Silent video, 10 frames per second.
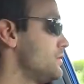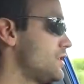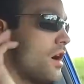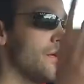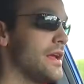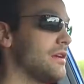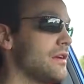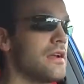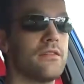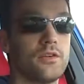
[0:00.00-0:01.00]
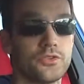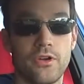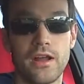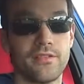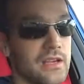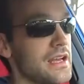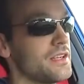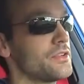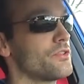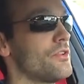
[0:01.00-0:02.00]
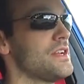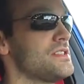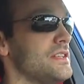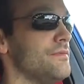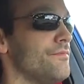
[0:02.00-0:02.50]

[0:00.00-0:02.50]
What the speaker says: going or driving like crazy.